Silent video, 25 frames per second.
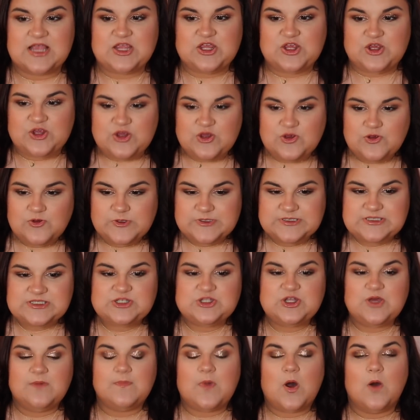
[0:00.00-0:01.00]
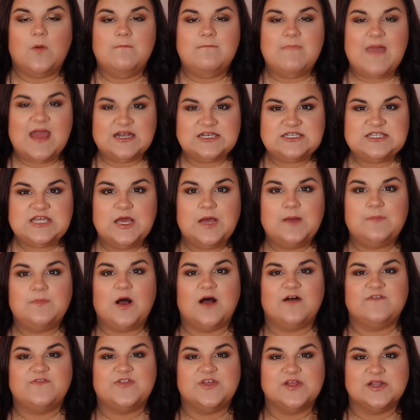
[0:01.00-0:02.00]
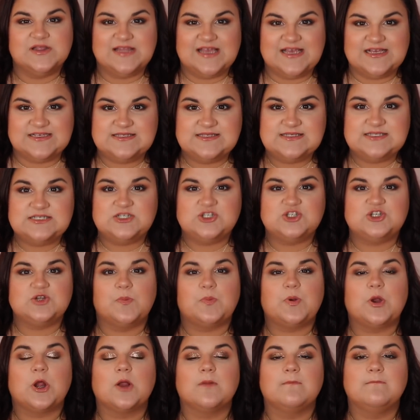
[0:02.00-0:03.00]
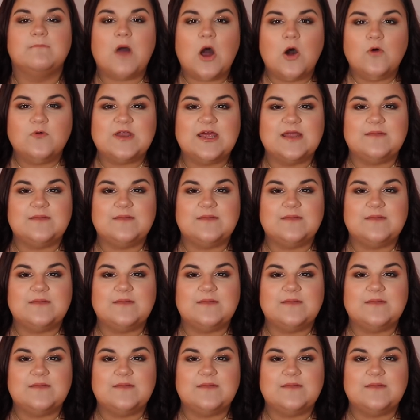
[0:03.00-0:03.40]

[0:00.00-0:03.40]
and used the momentum of the list to promote